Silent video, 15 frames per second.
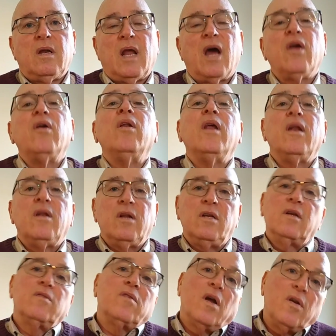Now you need to
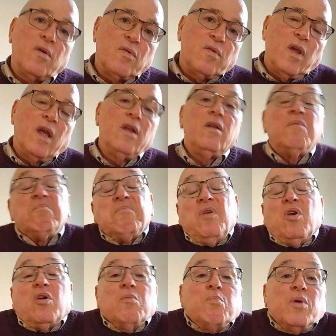just understand,
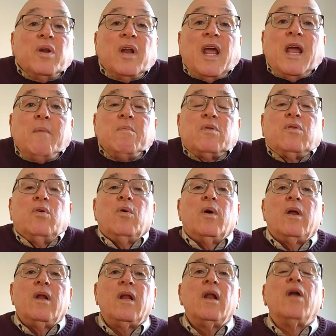you can put names
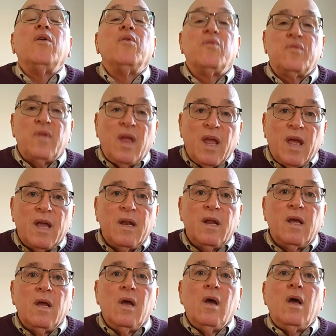to it and understand
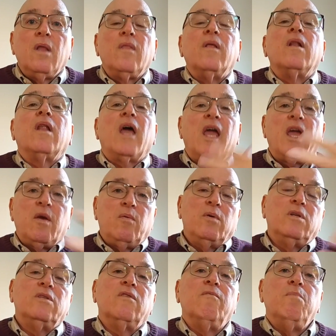the
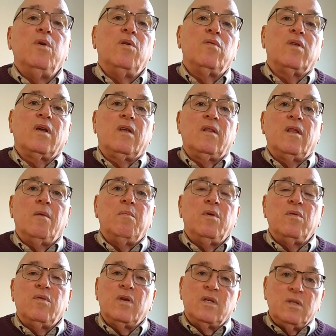language of music that
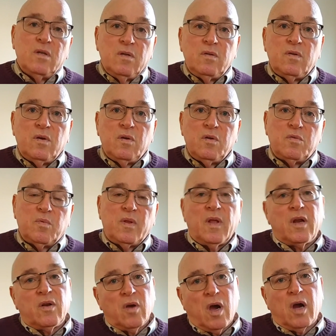musicians use when
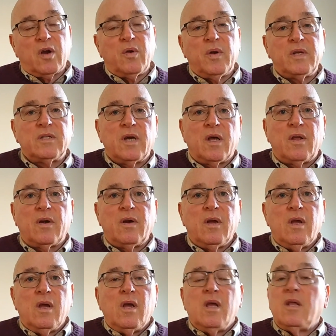they talk to each other,
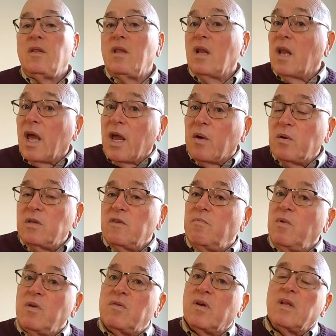the language of
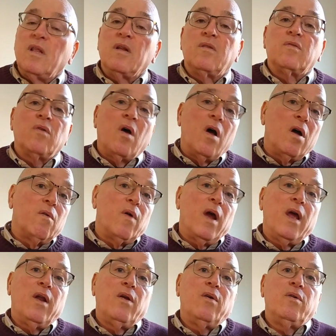music that
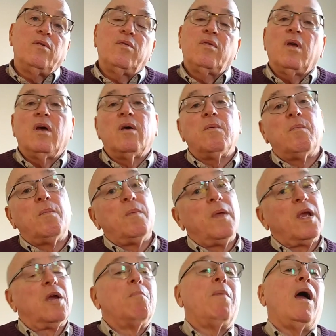songwriters
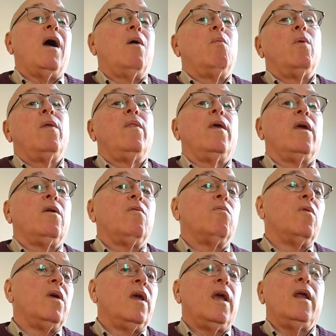think about when they
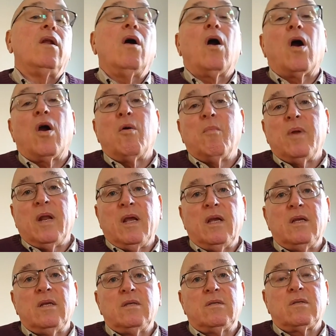create
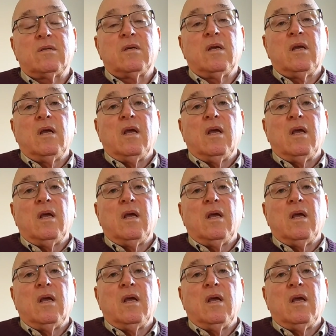harmonies